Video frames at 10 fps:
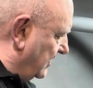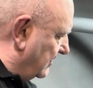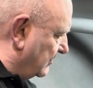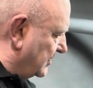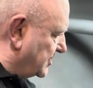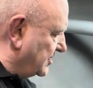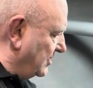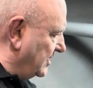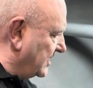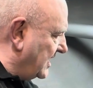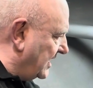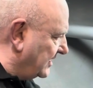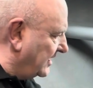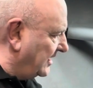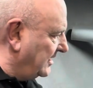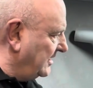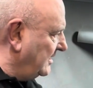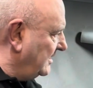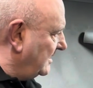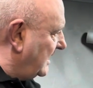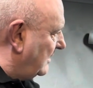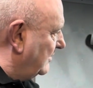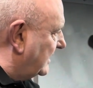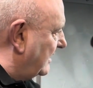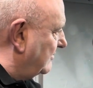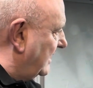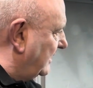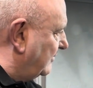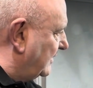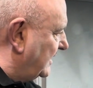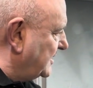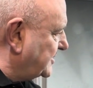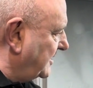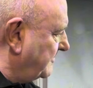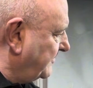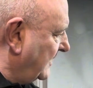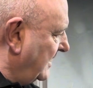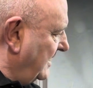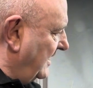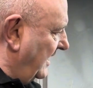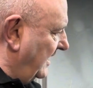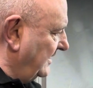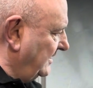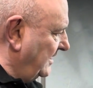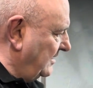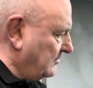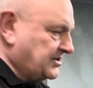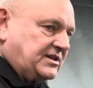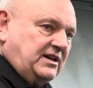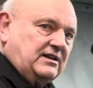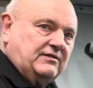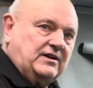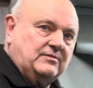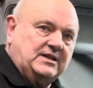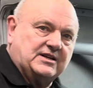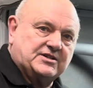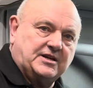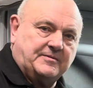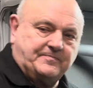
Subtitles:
I'm going to show you kind of how we get ready for this, and we'll see you in a few minutes.